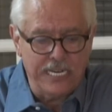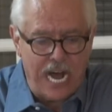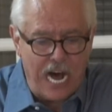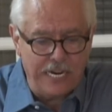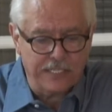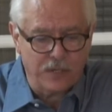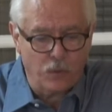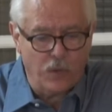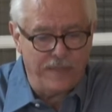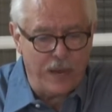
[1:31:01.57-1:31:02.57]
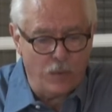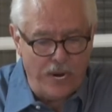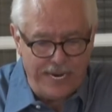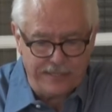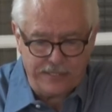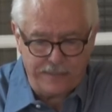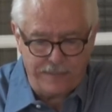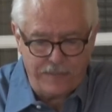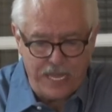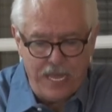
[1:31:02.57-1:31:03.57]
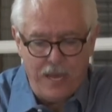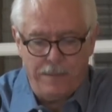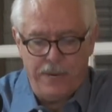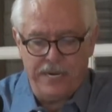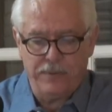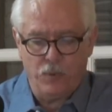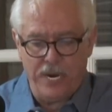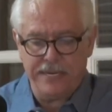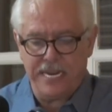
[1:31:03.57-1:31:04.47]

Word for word: not when they went, but went